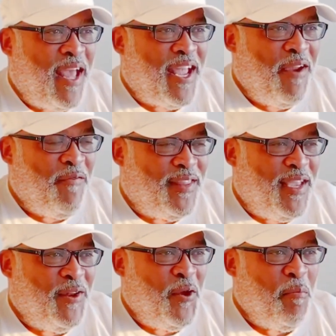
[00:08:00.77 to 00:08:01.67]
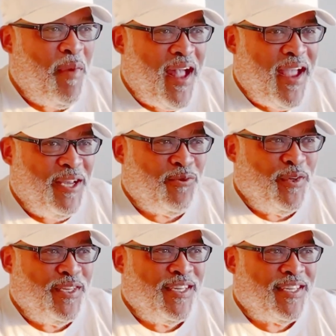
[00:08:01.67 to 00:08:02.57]
like everything in their minds
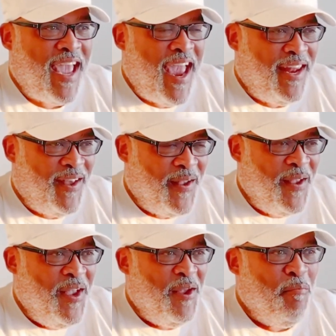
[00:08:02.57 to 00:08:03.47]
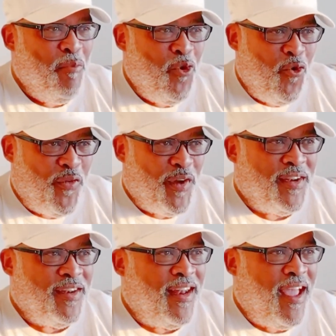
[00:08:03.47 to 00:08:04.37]
was just kind of
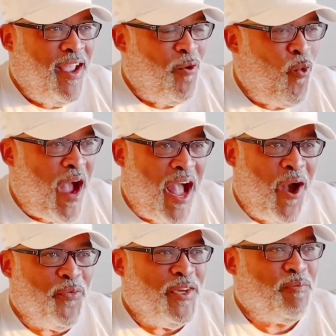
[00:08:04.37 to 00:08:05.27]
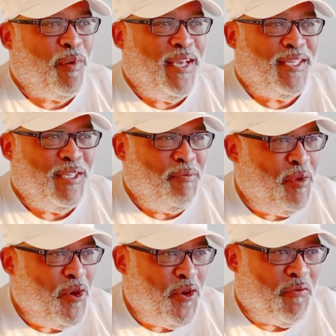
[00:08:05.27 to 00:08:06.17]
moving like, wow, this place is
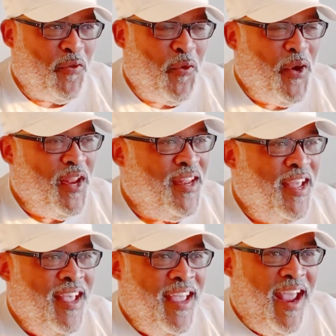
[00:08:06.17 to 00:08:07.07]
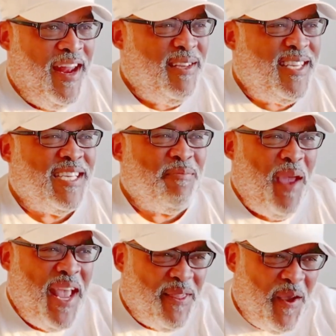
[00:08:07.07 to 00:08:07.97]
beautiful. And, and it just
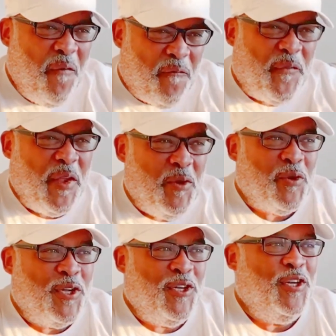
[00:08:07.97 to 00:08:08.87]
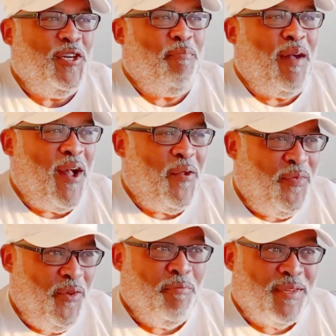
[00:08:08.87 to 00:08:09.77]
made them feel good
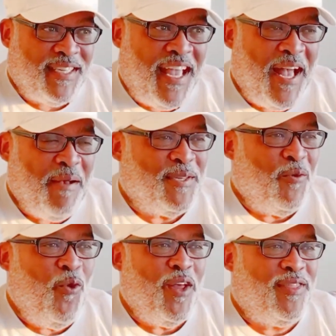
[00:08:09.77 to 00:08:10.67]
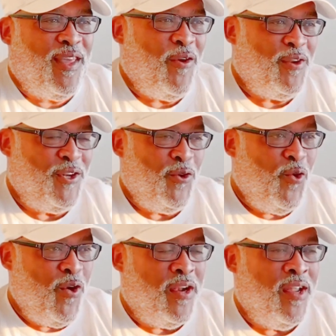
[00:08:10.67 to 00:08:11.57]
about themselves and what they were
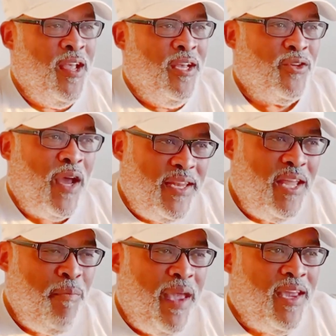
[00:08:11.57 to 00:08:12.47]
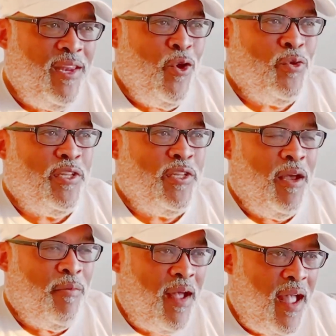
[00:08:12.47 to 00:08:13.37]
doing. So I did make it known to
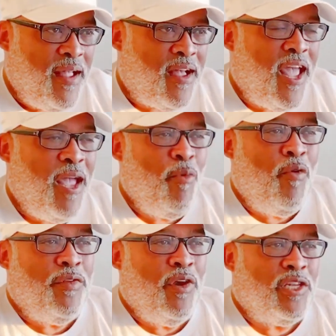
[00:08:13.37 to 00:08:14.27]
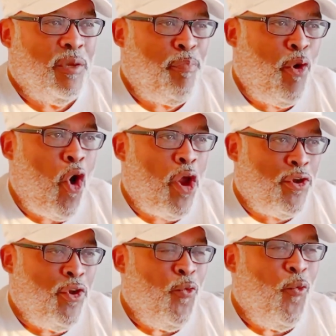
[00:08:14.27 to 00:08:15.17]
them. I came over there to
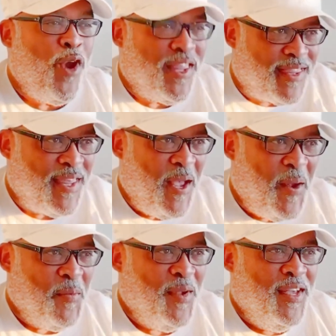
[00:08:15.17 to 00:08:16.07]
partner with them